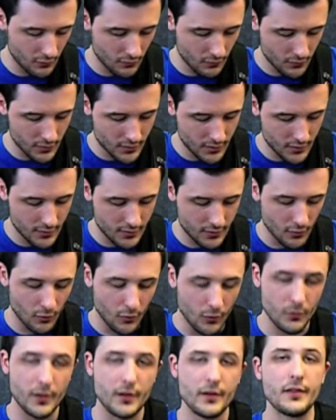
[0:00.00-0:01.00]
which is
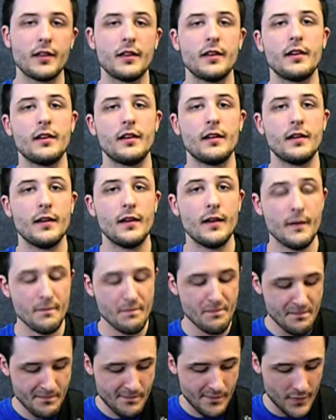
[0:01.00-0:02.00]
over the,
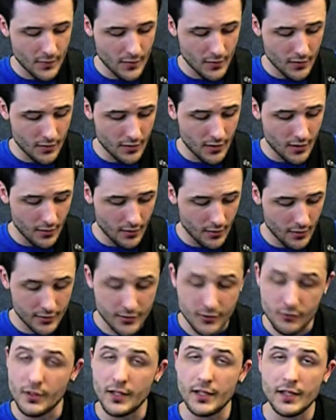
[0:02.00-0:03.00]
the
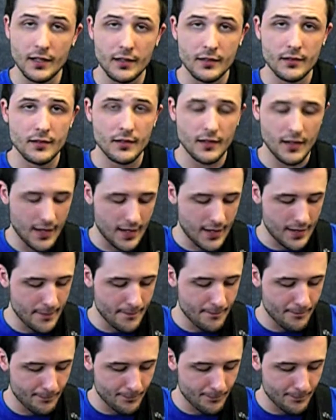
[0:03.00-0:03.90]
string A.